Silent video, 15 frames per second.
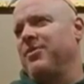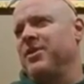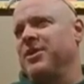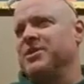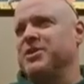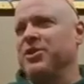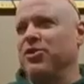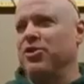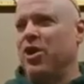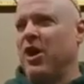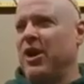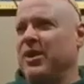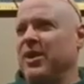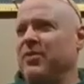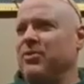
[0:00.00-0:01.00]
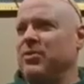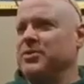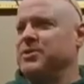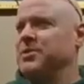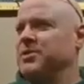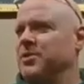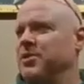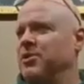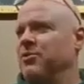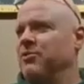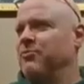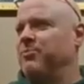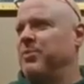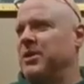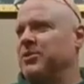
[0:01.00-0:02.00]
these are the 9 levels
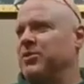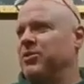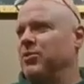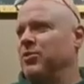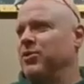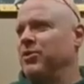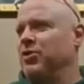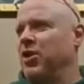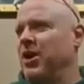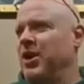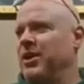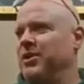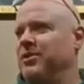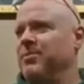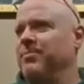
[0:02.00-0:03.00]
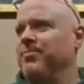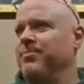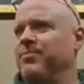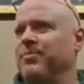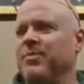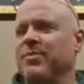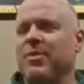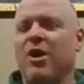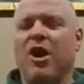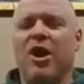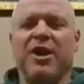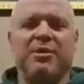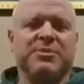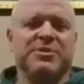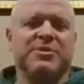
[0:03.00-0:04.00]
of bhakti, or the 9
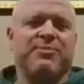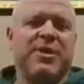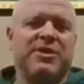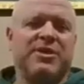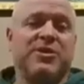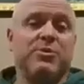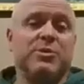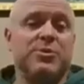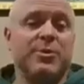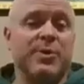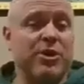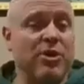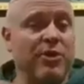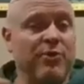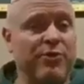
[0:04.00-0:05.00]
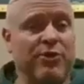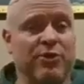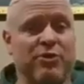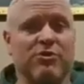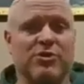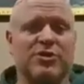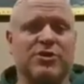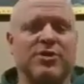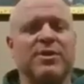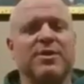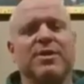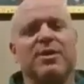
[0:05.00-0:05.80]
items of bhakti which we can offer to Krishna,